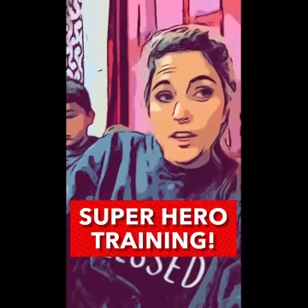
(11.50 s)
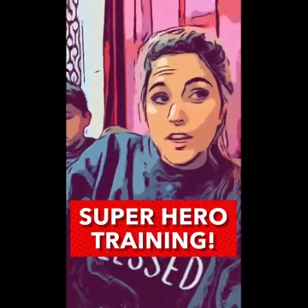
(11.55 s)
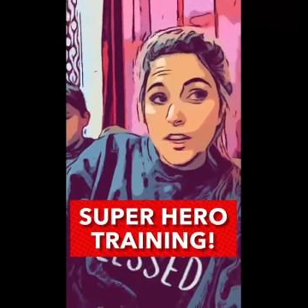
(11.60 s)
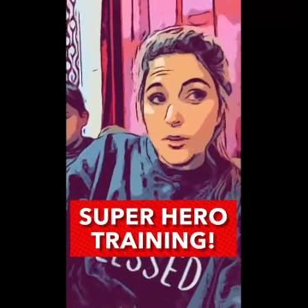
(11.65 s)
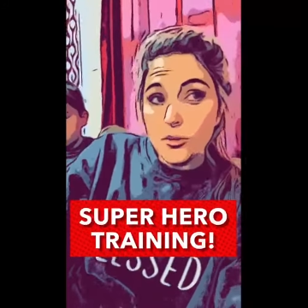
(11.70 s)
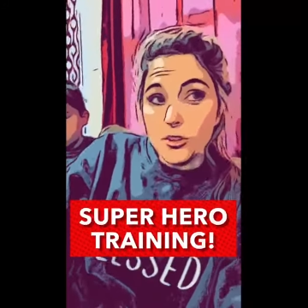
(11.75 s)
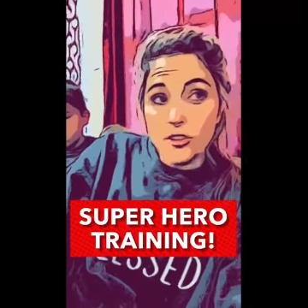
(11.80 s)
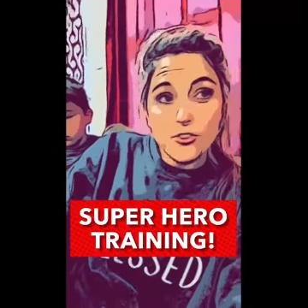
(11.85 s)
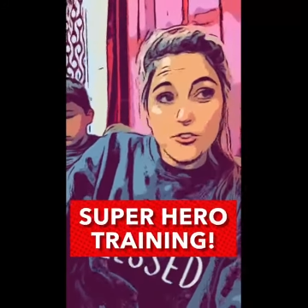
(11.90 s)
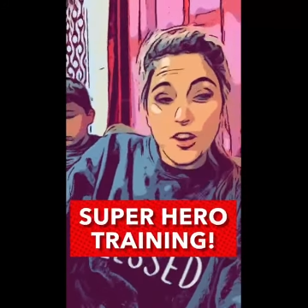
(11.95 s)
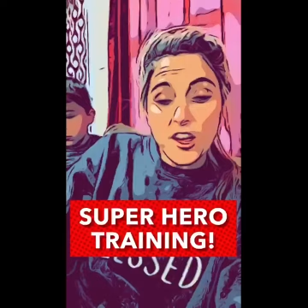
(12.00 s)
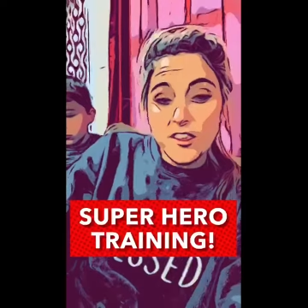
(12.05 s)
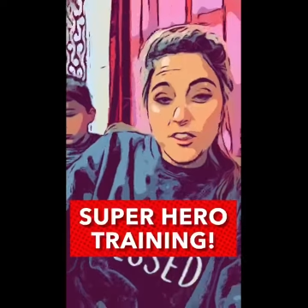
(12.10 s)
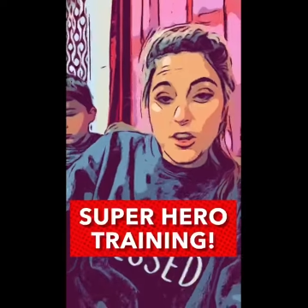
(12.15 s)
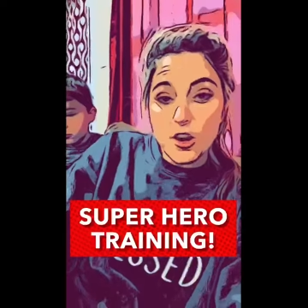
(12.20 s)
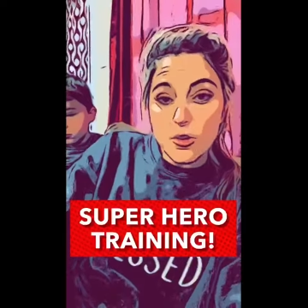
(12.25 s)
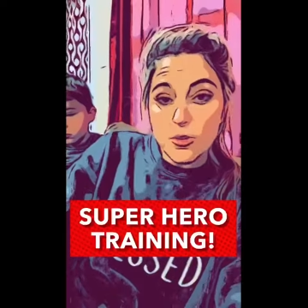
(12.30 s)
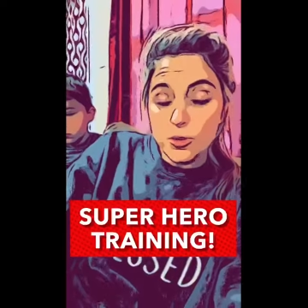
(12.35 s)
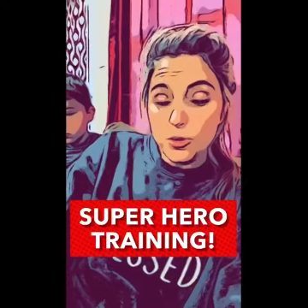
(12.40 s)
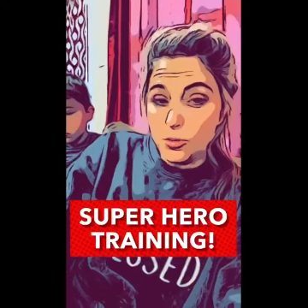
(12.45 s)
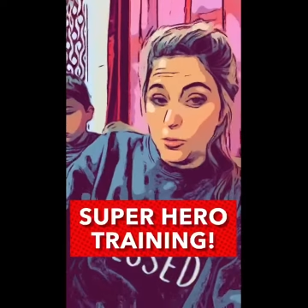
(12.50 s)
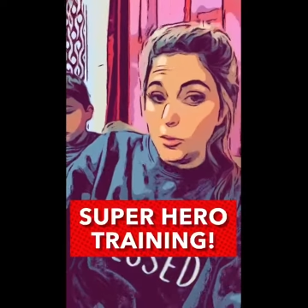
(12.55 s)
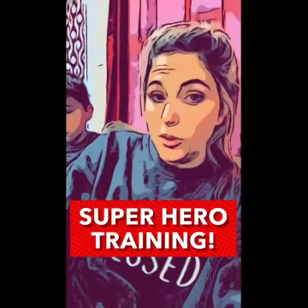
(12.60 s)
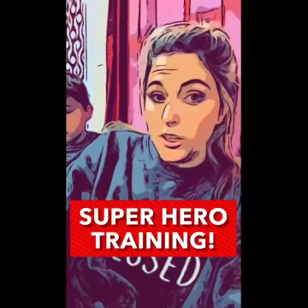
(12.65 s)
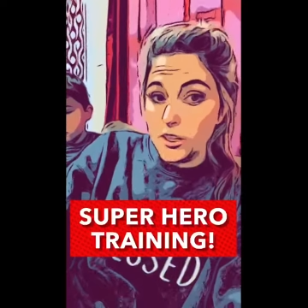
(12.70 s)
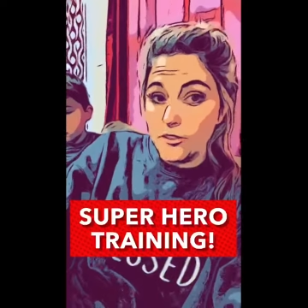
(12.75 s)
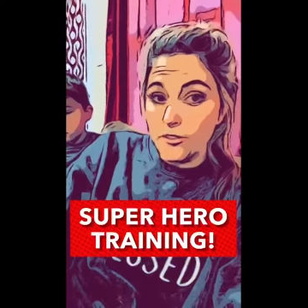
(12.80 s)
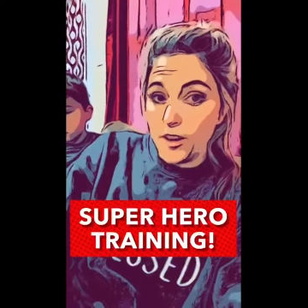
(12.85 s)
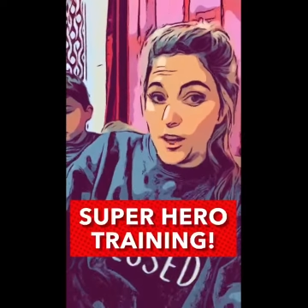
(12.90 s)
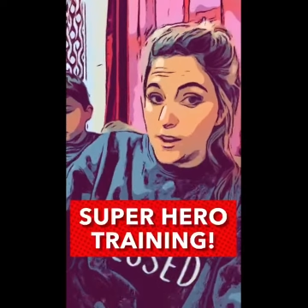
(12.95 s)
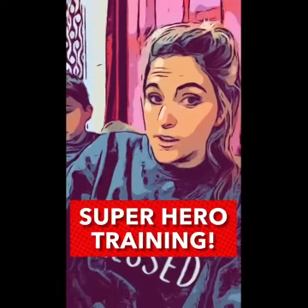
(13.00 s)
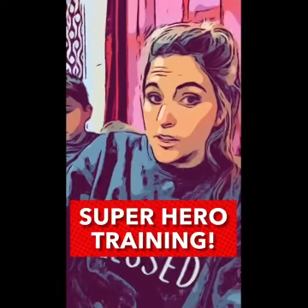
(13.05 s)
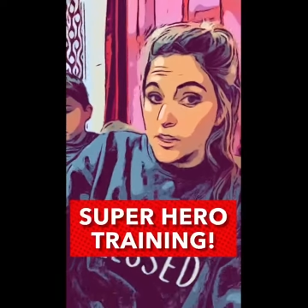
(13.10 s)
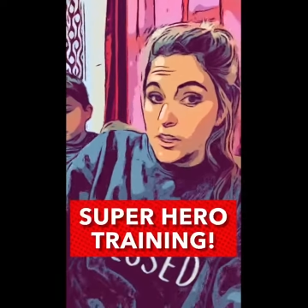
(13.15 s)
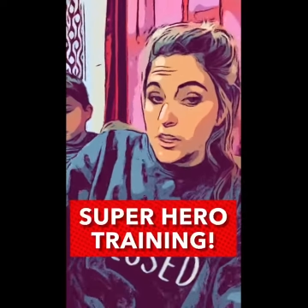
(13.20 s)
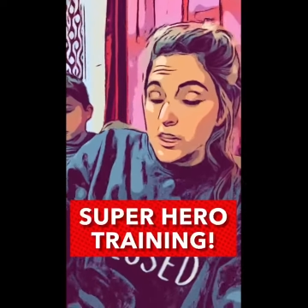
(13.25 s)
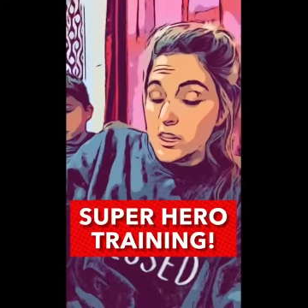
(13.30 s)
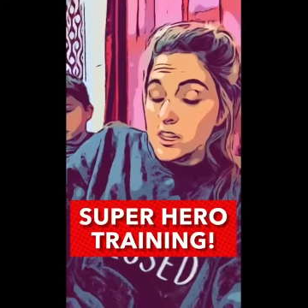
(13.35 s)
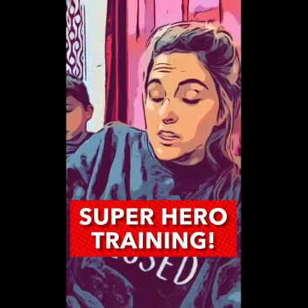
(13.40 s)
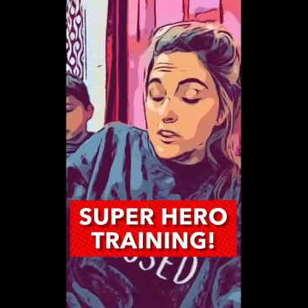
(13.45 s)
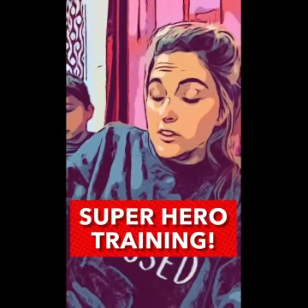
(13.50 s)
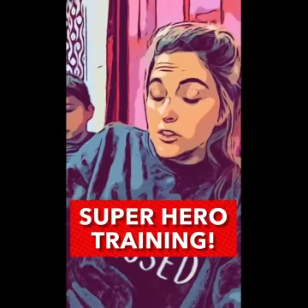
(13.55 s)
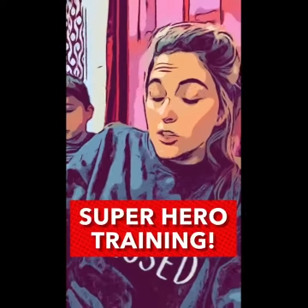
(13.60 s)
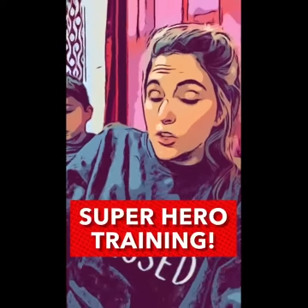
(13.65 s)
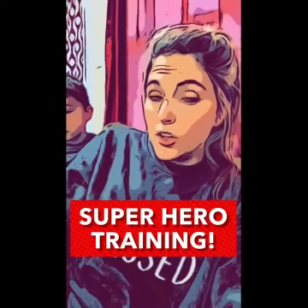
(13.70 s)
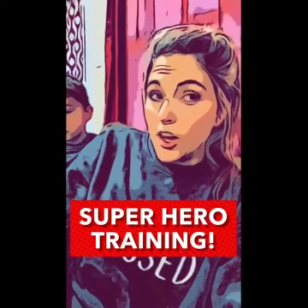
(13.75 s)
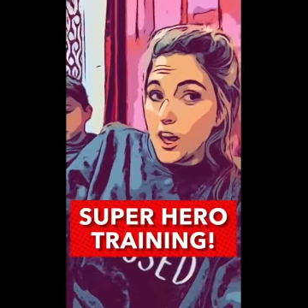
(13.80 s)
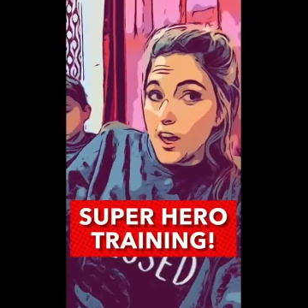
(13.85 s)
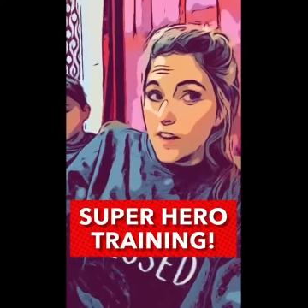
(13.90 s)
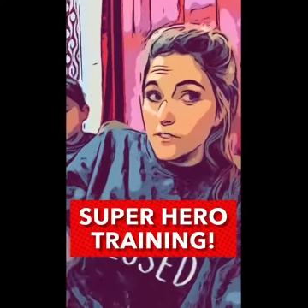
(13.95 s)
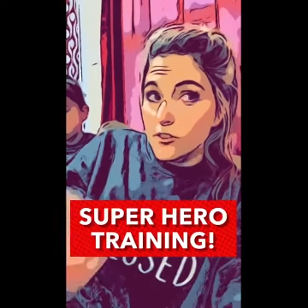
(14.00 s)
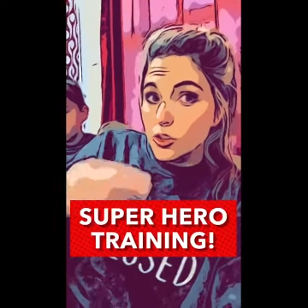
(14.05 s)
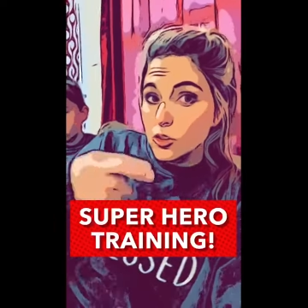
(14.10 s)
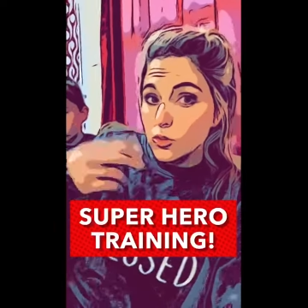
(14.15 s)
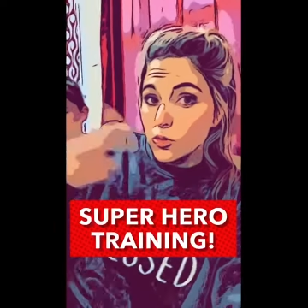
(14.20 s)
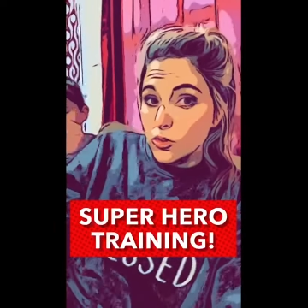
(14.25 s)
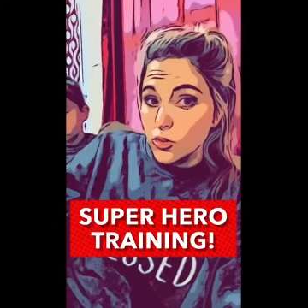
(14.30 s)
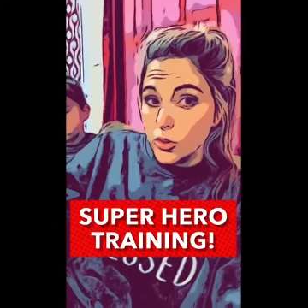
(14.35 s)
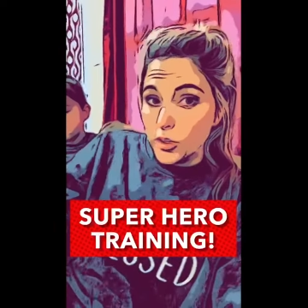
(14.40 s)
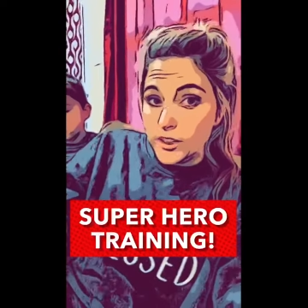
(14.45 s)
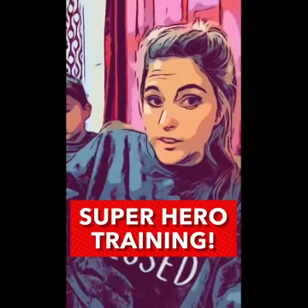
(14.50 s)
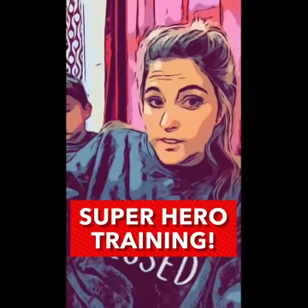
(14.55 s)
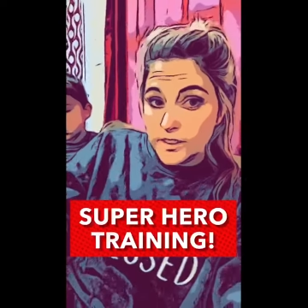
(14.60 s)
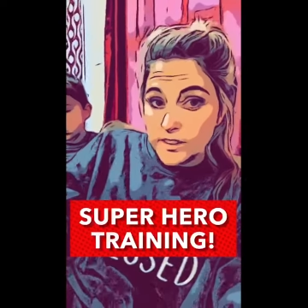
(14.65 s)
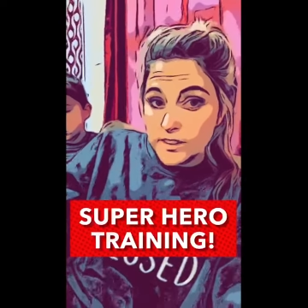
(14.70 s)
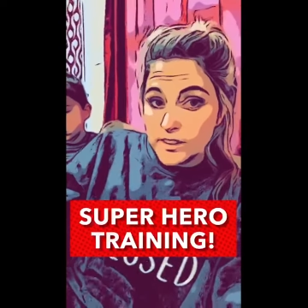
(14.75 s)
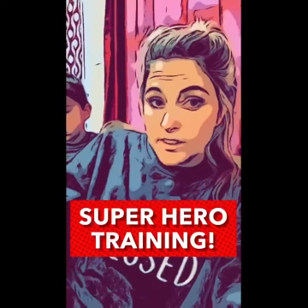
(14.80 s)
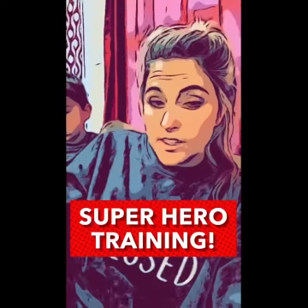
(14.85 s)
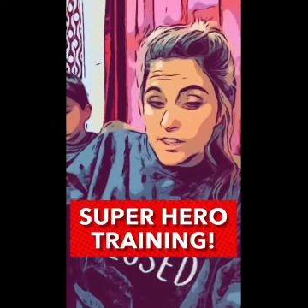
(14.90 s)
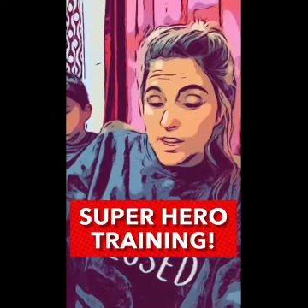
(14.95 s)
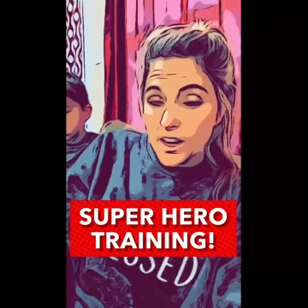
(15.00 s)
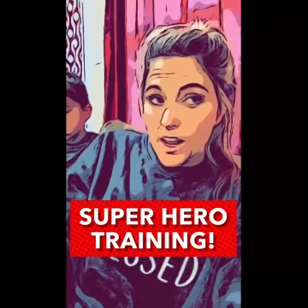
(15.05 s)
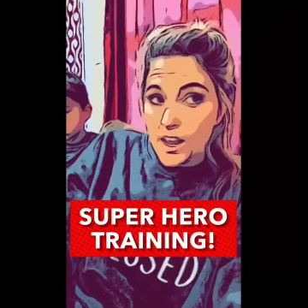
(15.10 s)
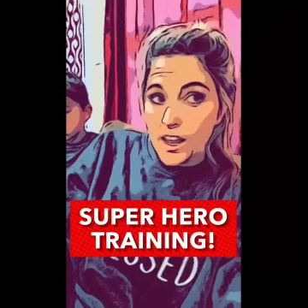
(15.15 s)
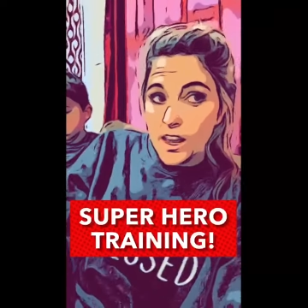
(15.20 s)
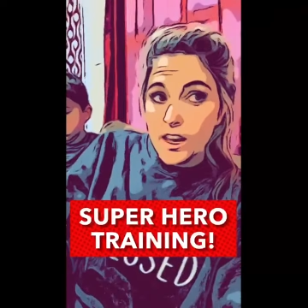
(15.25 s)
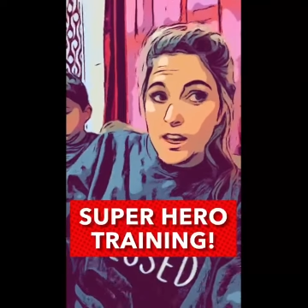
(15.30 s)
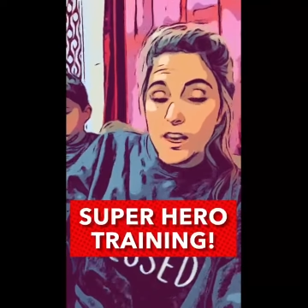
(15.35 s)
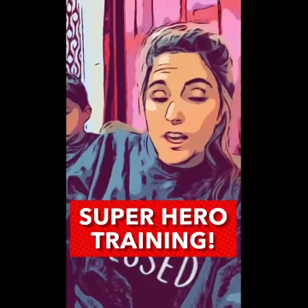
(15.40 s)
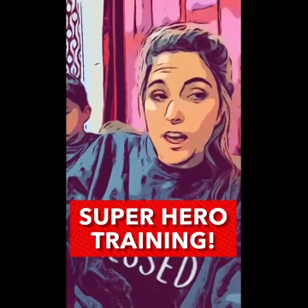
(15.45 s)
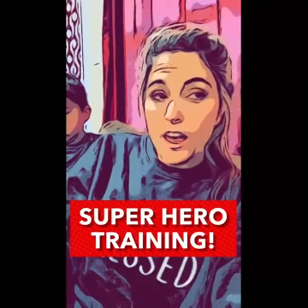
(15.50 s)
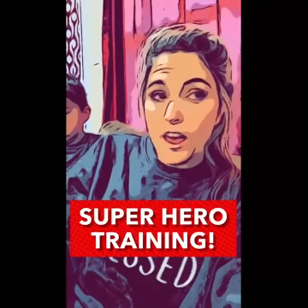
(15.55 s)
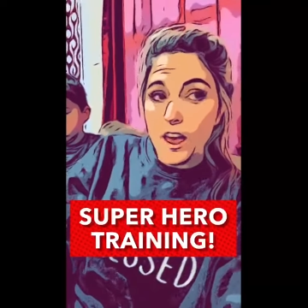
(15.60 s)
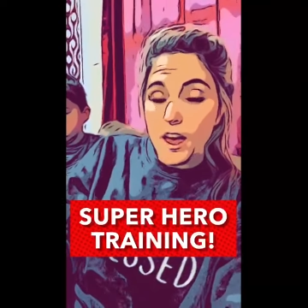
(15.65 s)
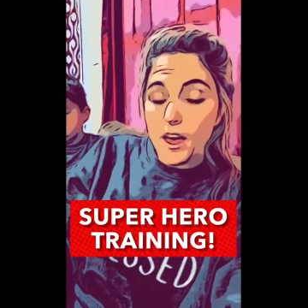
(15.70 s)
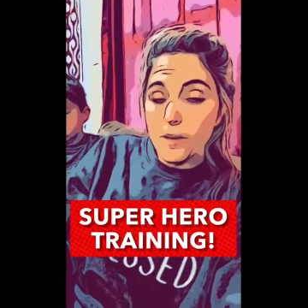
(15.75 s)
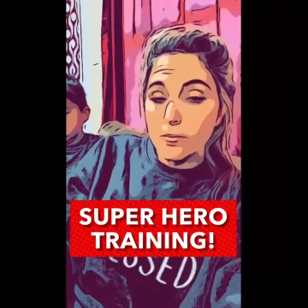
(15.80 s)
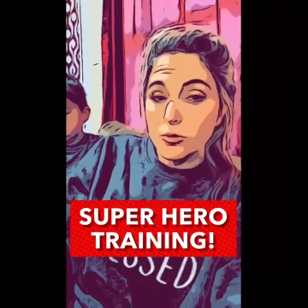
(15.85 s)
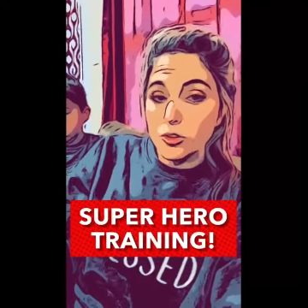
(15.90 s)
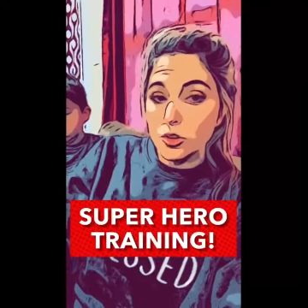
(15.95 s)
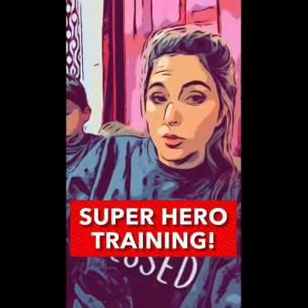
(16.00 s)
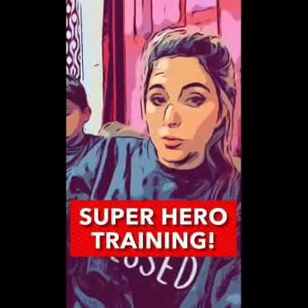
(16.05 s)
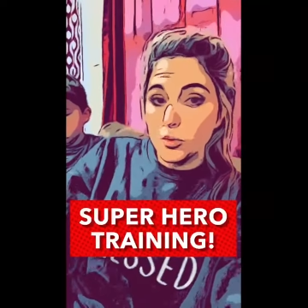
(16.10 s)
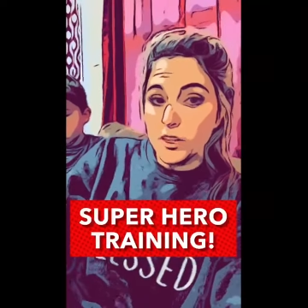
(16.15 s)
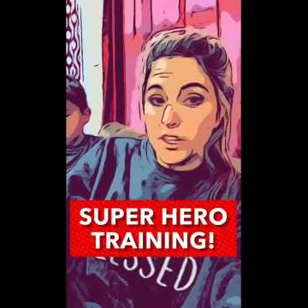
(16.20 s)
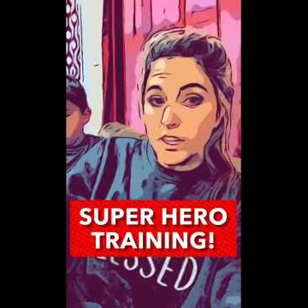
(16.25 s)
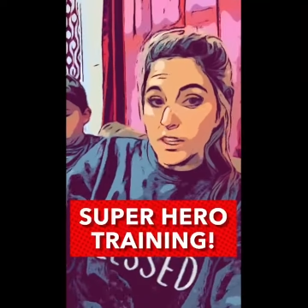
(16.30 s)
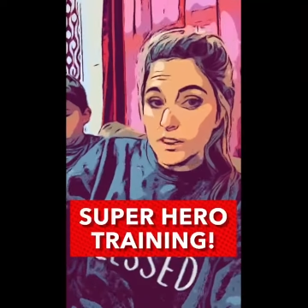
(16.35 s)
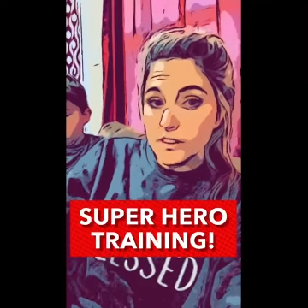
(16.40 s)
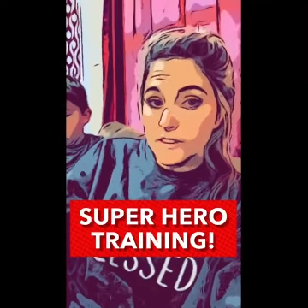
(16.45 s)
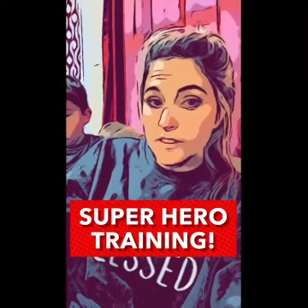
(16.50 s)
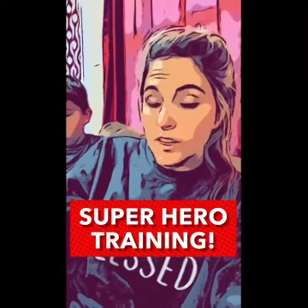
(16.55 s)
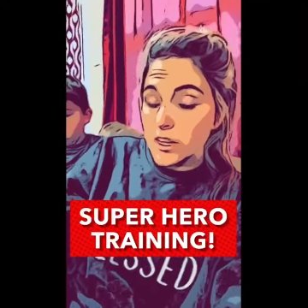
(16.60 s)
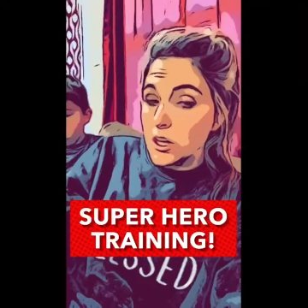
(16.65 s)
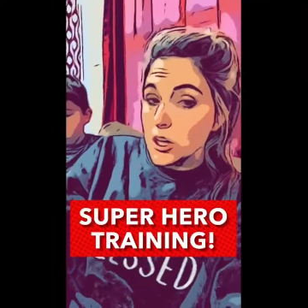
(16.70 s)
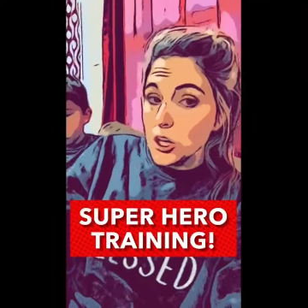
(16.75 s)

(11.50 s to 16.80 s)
It was fun though, it was really fun. So you have two choices today, um, two links.